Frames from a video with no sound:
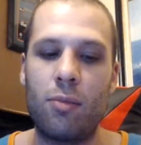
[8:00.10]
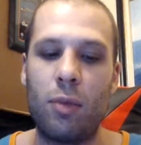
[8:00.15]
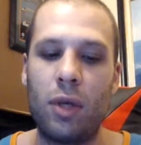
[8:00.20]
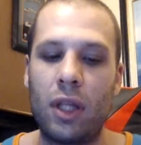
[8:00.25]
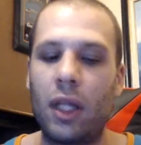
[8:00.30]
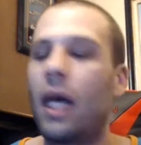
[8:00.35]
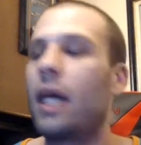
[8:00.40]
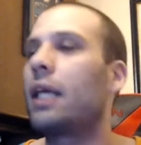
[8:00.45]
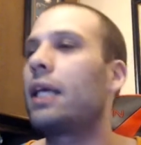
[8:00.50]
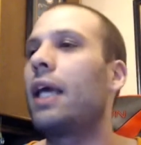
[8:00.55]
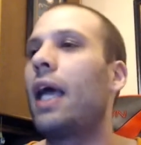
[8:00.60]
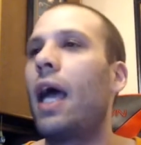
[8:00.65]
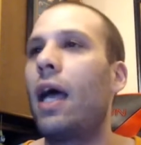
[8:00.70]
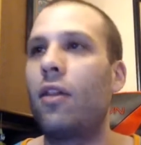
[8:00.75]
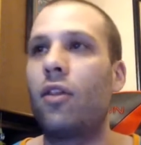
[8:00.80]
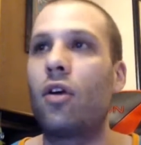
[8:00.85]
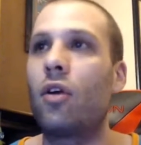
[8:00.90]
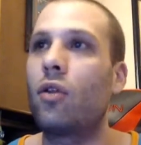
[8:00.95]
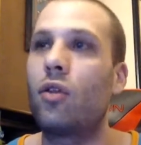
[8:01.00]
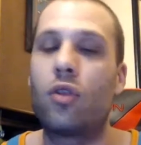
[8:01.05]
be like, yeah,
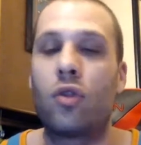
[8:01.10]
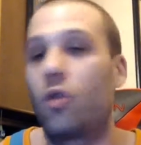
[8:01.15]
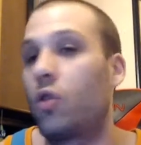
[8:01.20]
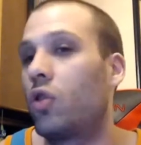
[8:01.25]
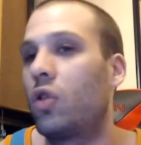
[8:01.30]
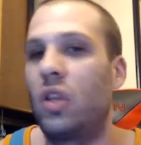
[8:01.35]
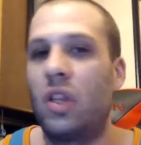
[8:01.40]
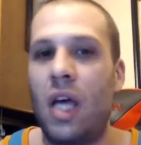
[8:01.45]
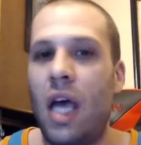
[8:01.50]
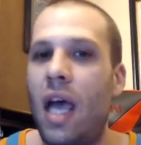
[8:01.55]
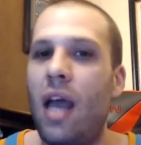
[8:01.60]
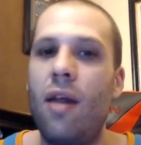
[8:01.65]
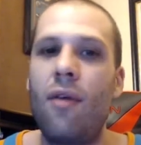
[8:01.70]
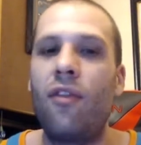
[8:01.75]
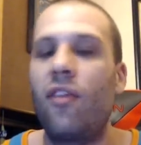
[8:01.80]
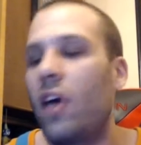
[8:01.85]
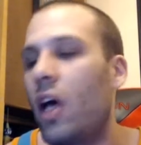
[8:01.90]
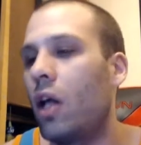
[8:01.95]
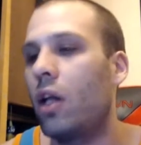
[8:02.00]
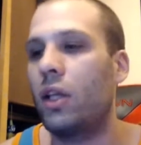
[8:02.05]
they're, the
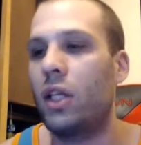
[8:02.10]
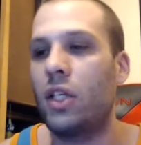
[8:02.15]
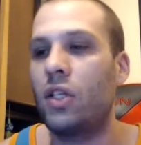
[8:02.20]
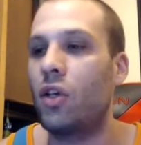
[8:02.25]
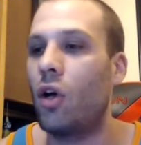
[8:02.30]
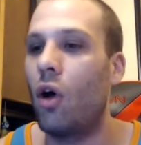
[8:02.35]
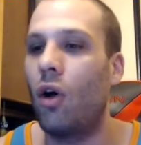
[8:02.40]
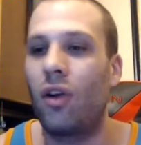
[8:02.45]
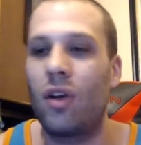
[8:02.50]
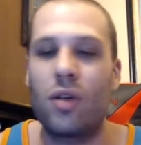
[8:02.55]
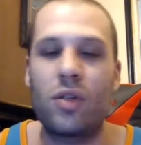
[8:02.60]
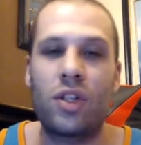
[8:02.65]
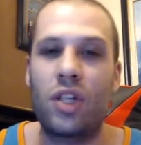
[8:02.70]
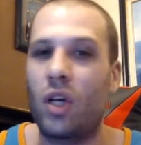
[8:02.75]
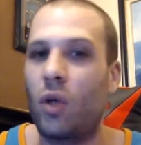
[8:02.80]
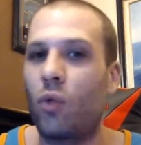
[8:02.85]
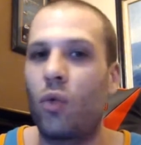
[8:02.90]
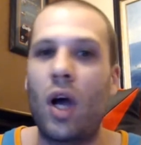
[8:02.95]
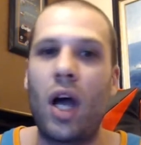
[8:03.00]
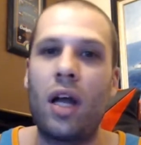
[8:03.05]
NFL and these owners, they're
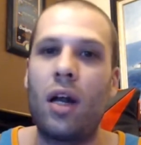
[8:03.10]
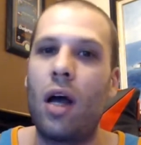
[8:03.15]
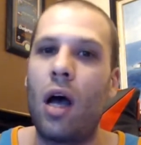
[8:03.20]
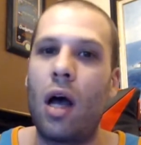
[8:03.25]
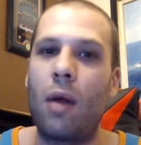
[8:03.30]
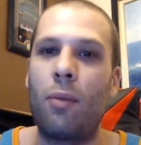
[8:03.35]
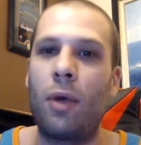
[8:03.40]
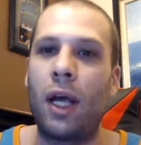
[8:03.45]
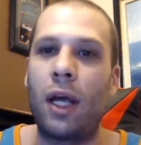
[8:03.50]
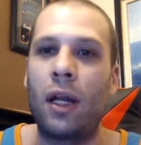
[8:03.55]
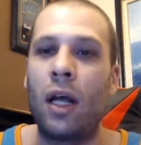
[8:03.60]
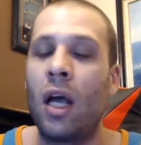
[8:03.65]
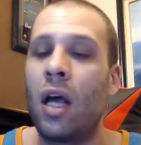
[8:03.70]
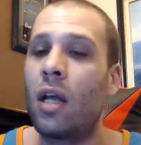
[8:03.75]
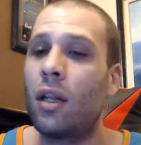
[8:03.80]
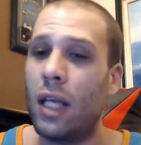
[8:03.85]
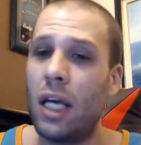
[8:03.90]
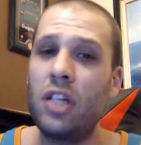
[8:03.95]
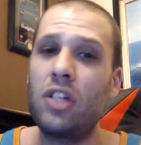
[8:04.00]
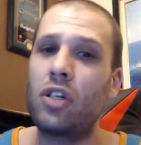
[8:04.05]
right on, man.
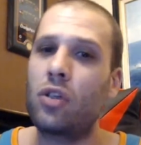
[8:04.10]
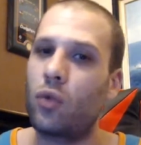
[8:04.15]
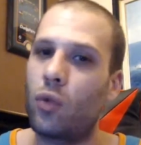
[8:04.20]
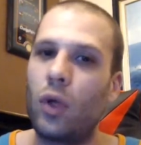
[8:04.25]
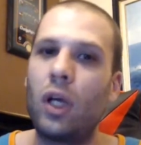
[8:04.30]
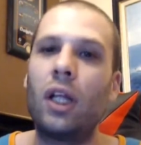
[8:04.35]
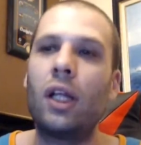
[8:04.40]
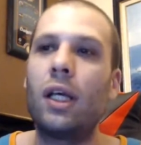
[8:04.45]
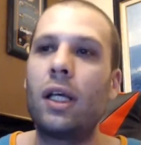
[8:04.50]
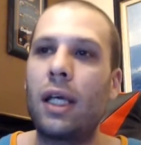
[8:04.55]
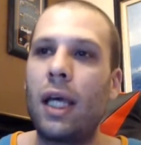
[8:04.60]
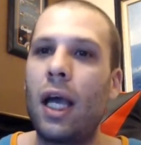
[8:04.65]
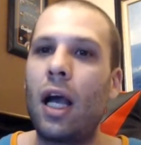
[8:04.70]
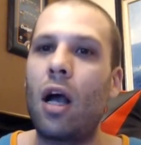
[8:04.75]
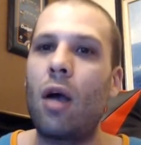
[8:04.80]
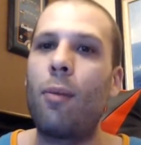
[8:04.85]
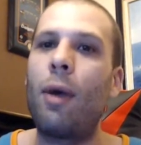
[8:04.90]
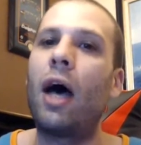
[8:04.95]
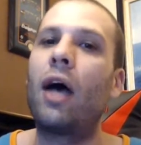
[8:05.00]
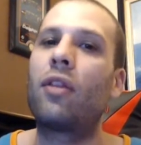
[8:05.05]
They just really care
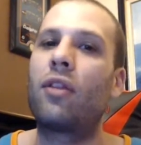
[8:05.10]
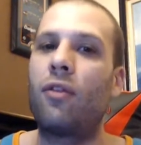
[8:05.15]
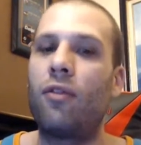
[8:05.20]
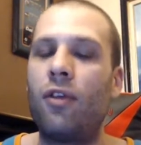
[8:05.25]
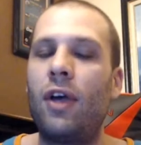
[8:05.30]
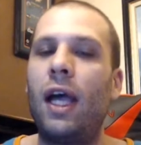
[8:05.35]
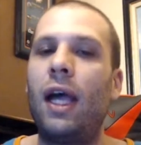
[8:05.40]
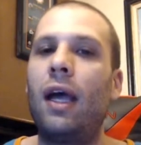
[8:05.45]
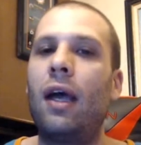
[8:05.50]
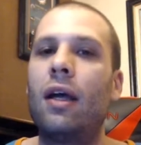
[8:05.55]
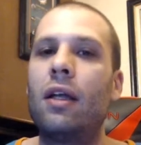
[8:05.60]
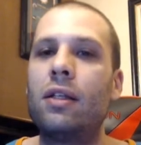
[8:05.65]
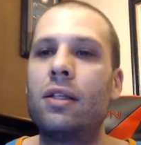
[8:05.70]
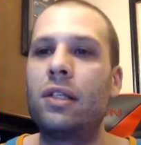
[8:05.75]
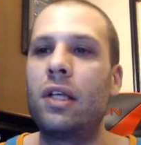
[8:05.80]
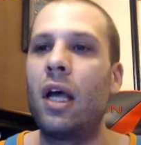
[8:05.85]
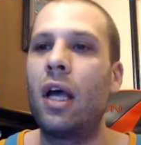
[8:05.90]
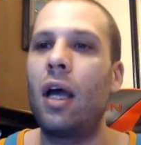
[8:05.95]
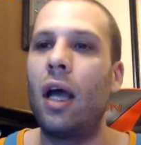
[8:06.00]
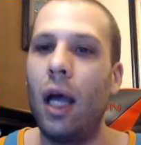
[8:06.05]
about the fans
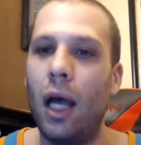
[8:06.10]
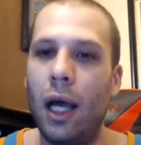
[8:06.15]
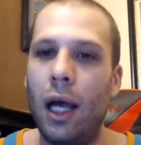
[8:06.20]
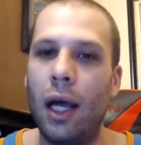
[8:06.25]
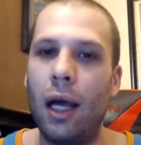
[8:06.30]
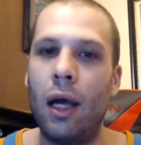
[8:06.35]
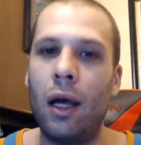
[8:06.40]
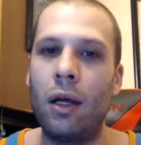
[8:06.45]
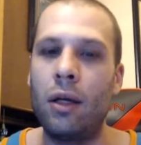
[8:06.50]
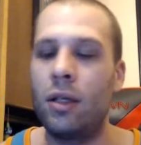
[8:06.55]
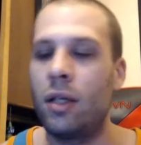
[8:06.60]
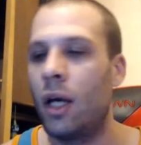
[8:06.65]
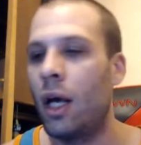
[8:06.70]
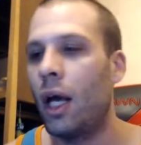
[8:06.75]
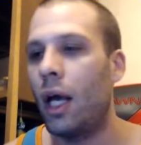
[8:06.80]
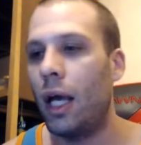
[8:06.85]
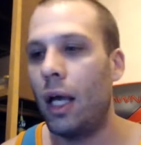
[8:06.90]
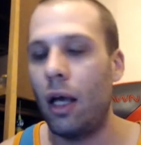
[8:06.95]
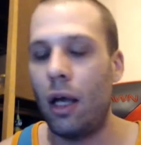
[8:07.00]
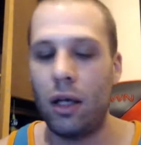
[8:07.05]
and,
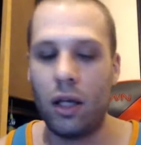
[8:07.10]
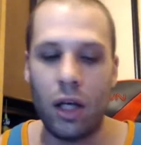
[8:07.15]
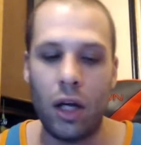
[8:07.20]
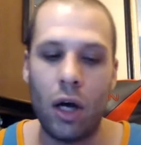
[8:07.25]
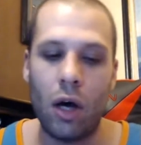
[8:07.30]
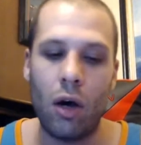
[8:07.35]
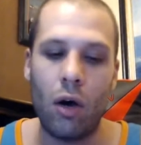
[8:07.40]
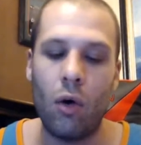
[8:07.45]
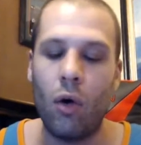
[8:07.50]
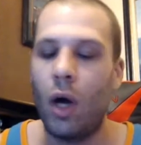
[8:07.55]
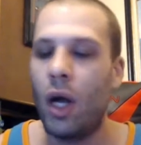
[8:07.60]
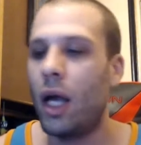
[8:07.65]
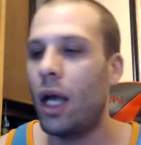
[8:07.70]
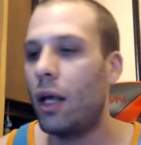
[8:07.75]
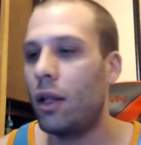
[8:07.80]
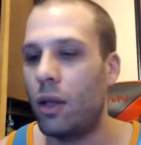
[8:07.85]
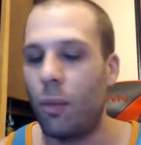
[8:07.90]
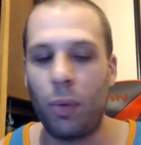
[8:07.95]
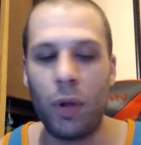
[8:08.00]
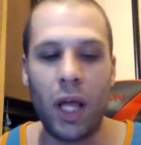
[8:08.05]
you know,
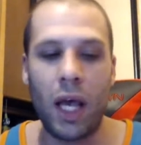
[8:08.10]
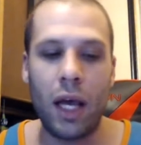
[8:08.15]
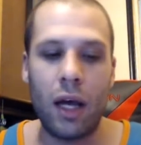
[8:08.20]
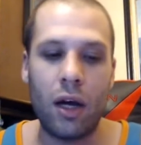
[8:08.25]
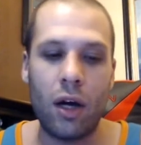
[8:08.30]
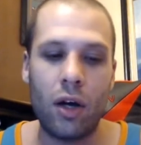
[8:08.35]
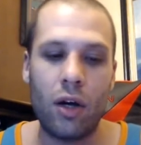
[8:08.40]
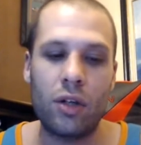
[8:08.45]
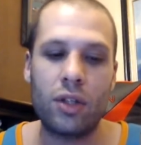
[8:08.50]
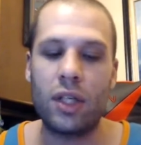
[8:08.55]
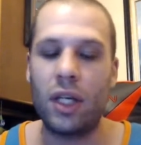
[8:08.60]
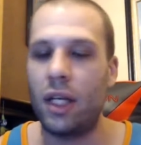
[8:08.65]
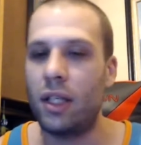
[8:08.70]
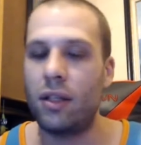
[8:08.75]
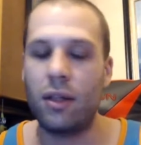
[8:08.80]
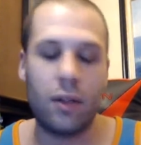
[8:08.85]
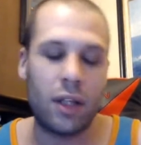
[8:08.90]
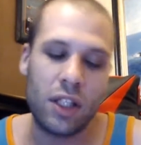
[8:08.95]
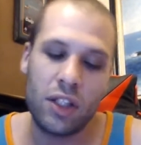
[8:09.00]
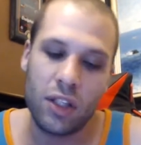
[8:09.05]
the players, and
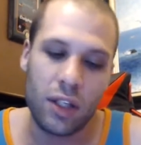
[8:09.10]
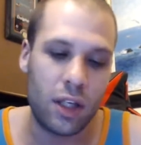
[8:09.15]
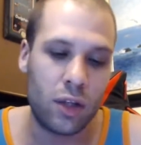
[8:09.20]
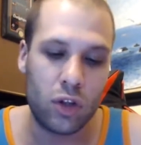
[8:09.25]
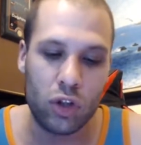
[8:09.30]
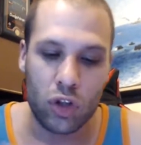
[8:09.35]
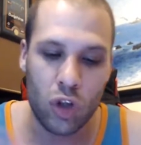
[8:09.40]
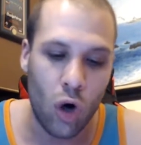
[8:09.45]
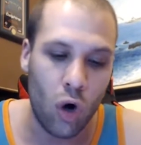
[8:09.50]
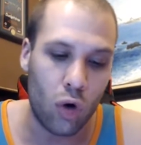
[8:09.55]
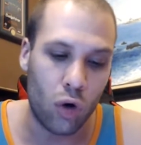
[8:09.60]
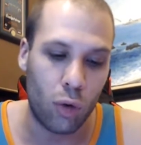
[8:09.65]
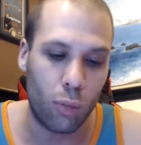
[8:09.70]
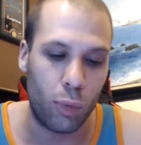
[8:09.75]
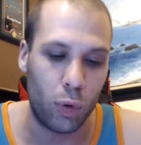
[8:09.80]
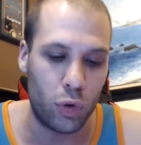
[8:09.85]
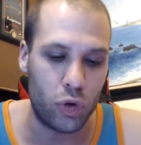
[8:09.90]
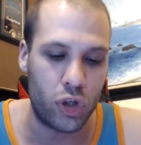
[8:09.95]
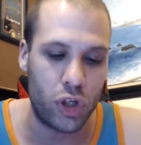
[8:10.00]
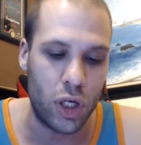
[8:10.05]
it's total
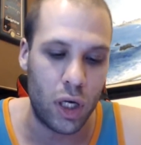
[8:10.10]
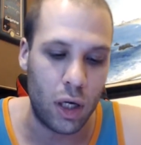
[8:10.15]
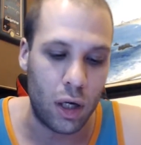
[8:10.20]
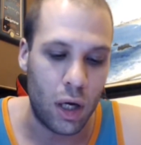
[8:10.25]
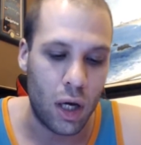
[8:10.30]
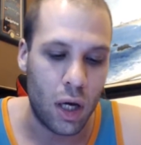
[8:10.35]
bullshit.